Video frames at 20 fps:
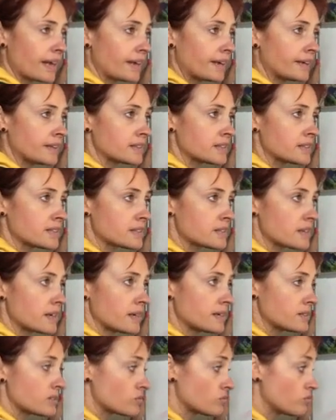
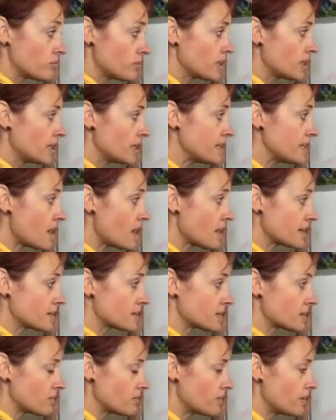it's really
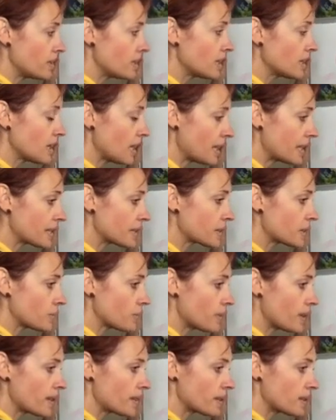nice. I really like
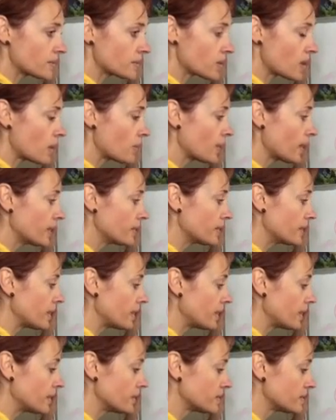the way that's going,
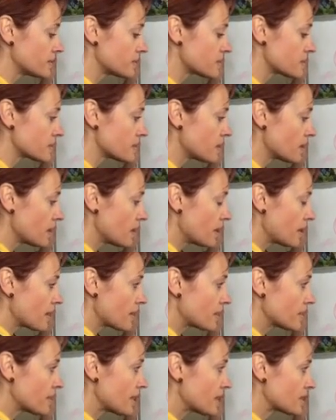and
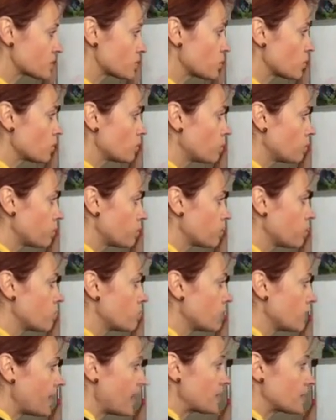that
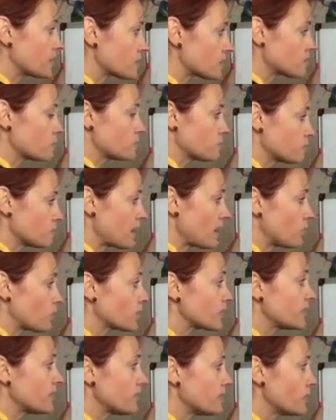
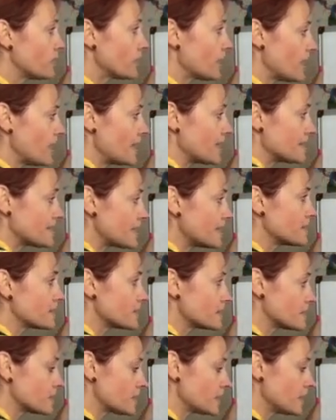will give you that
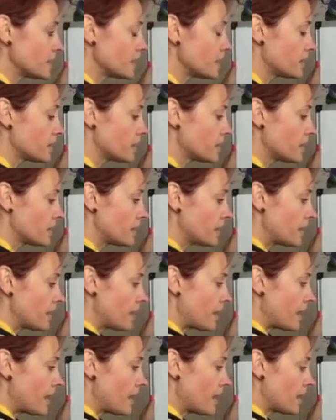identity.
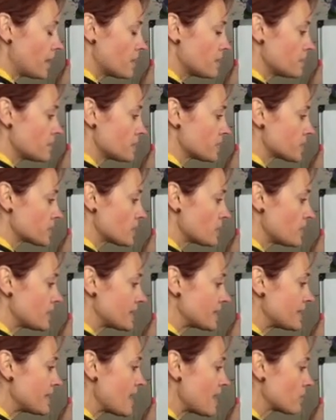So
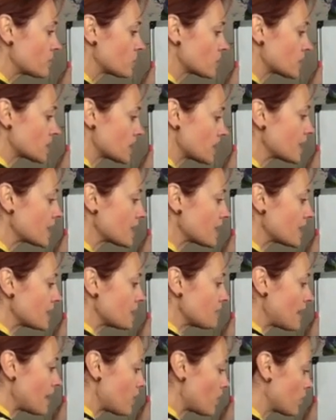it's now just
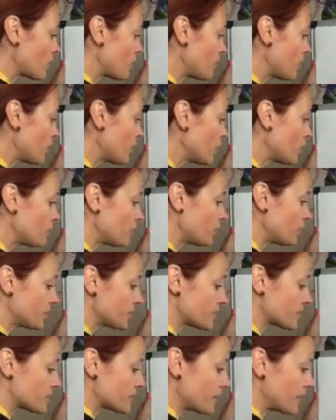thinking about the
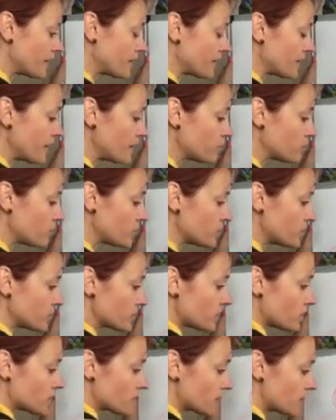purpose, and then when you
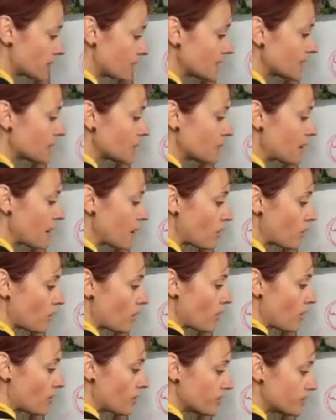start to think
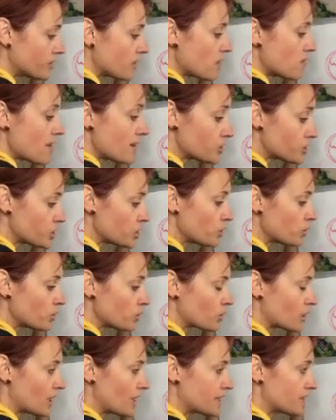about the direction you
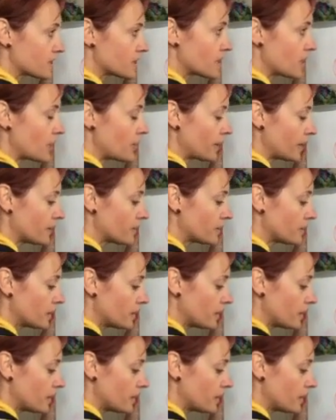would like to go in,